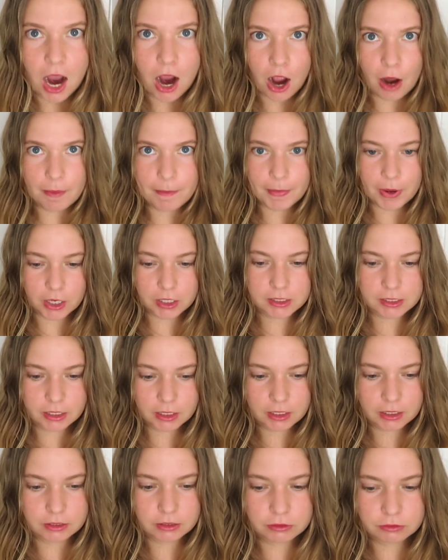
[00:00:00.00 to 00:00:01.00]

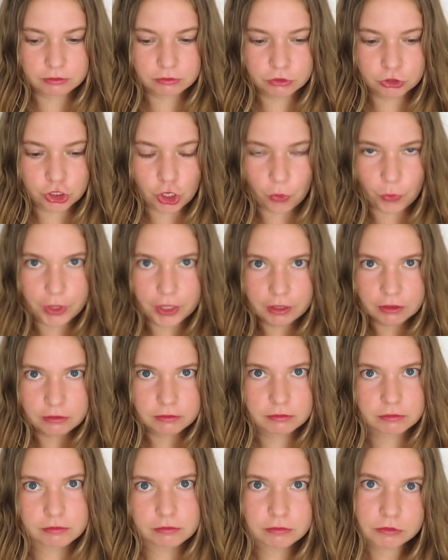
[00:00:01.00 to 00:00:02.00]
unboxing, showing,
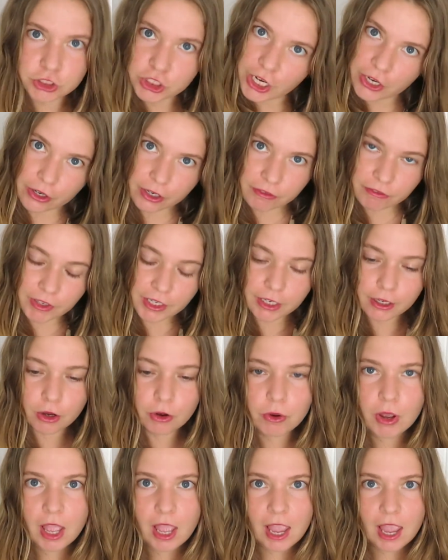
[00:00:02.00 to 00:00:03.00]
sharing
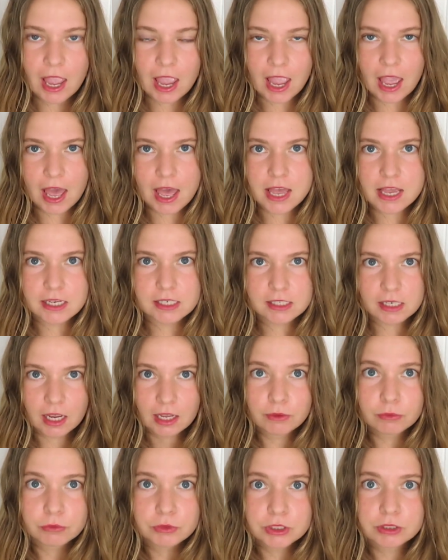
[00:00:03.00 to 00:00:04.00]
video, and
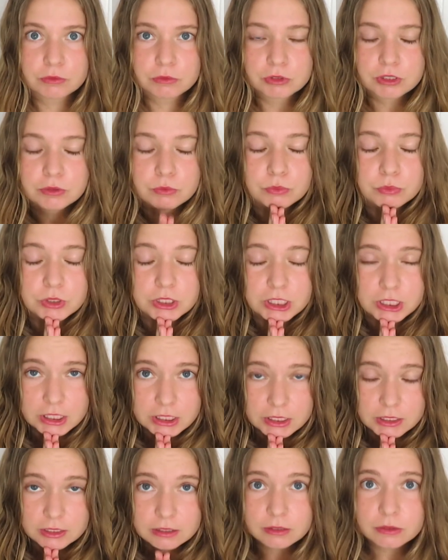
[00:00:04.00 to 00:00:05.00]
I
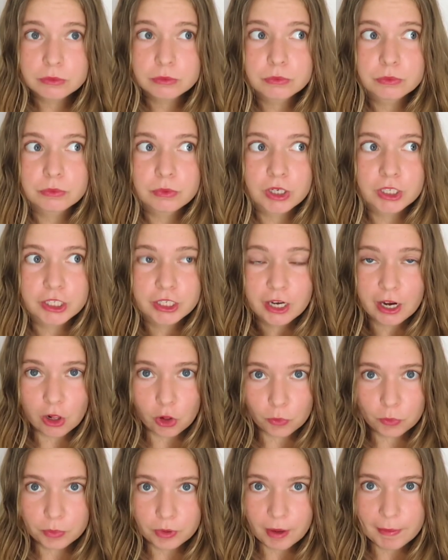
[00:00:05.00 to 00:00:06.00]
really want your
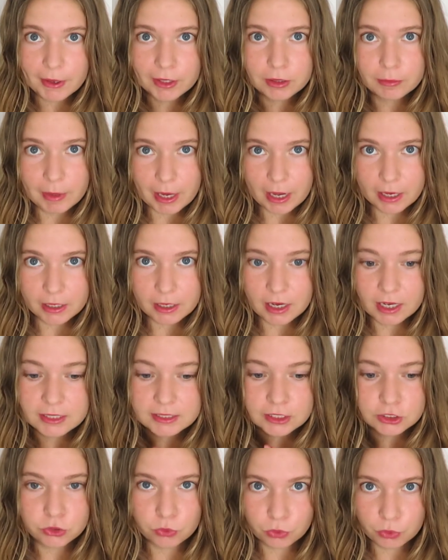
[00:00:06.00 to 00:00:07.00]
help about the bag, because
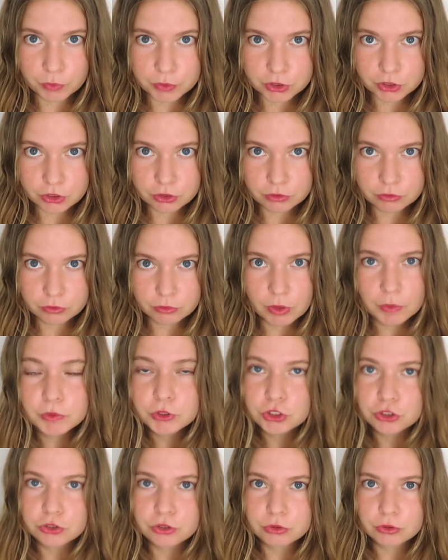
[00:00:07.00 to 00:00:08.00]
I don't know what to do. What
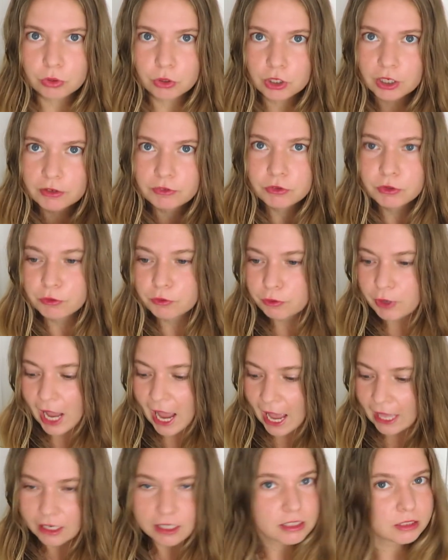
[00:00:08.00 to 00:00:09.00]
would you do? Or if you
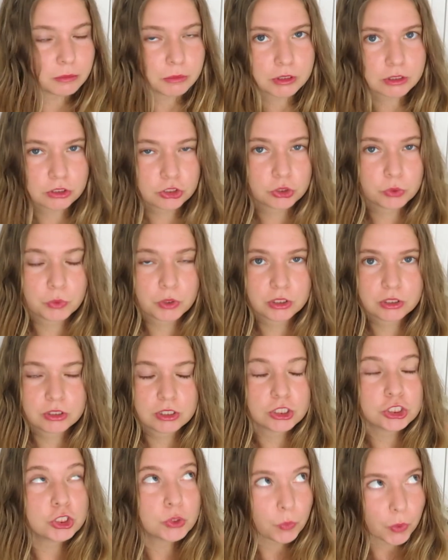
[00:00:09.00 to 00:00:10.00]
had a similar
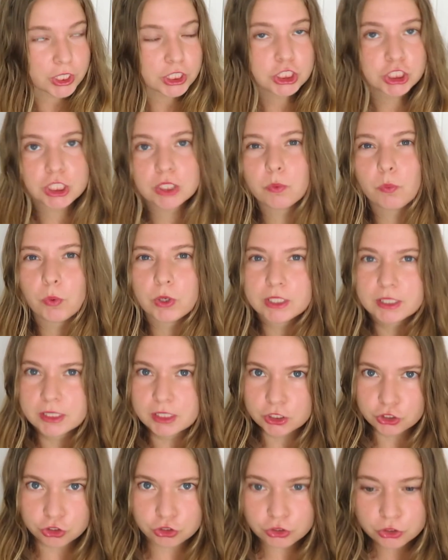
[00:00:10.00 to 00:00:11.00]
situation, what
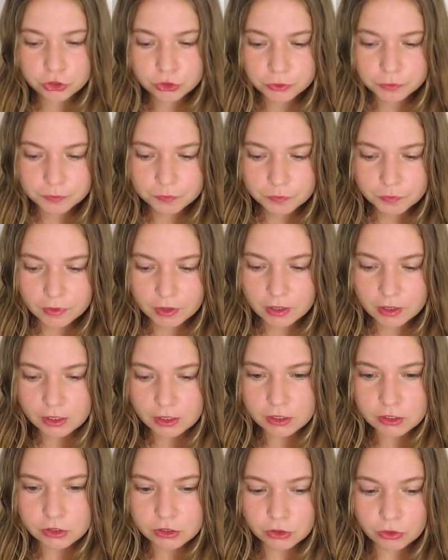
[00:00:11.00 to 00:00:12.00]
did you do?
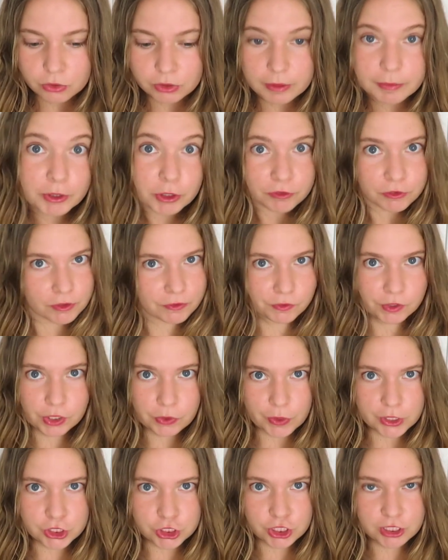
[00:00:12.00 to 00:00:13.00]
So let me know if you have any
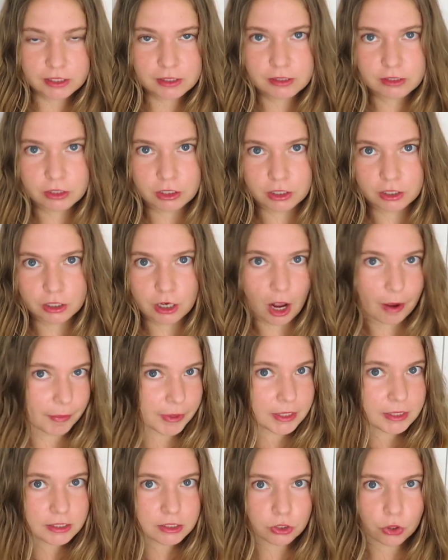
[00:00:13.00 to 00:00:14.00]
questions or
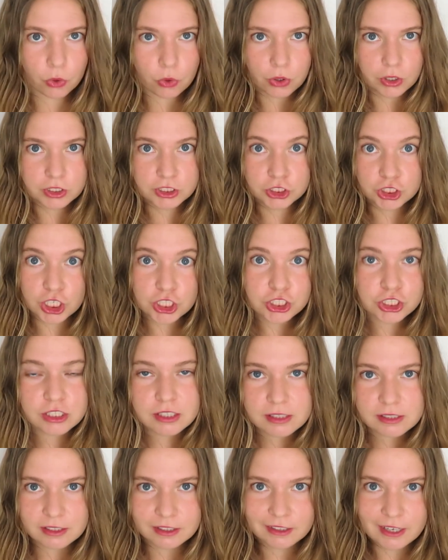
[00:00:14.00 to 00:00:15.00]
comments or
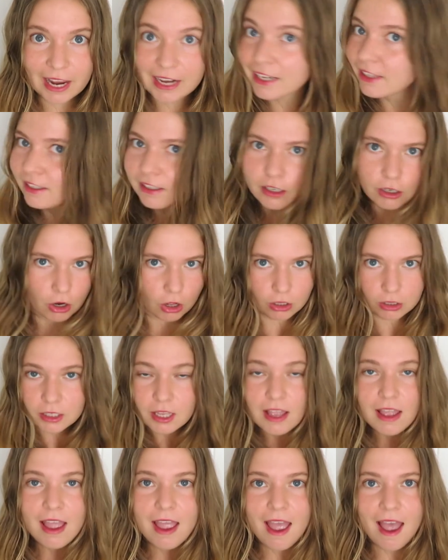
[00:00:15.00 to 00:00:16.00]
suggestions or anything at all.
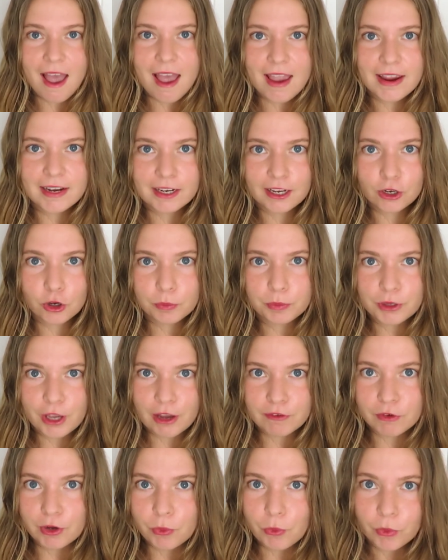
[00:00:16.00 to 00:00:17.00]
And I hope you
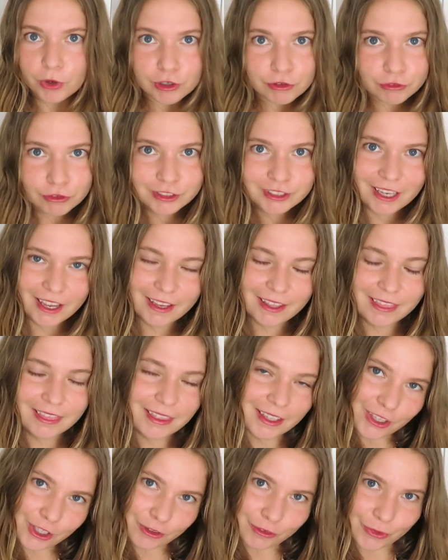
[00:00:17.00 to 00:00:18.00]
have a wonderful day, and
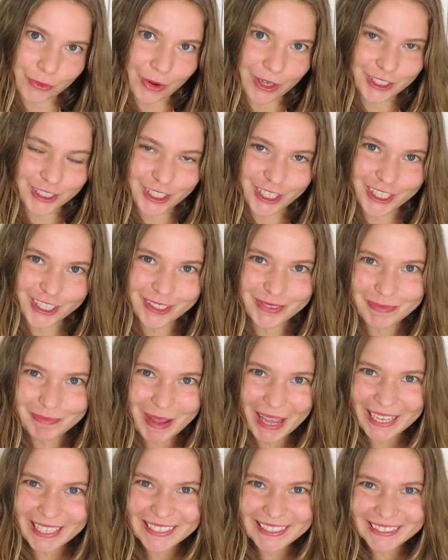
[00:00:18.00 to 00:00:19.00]
thank you for watching.
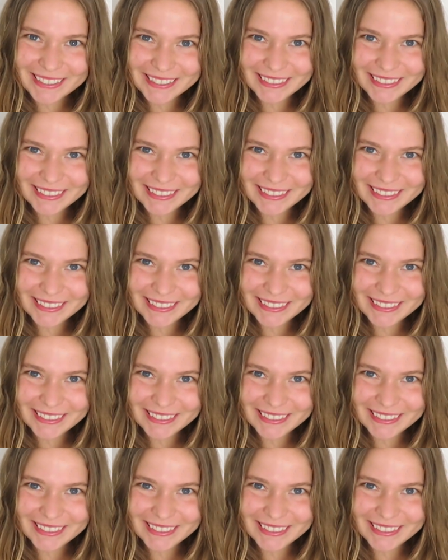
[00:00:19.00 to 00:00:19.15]
Bye.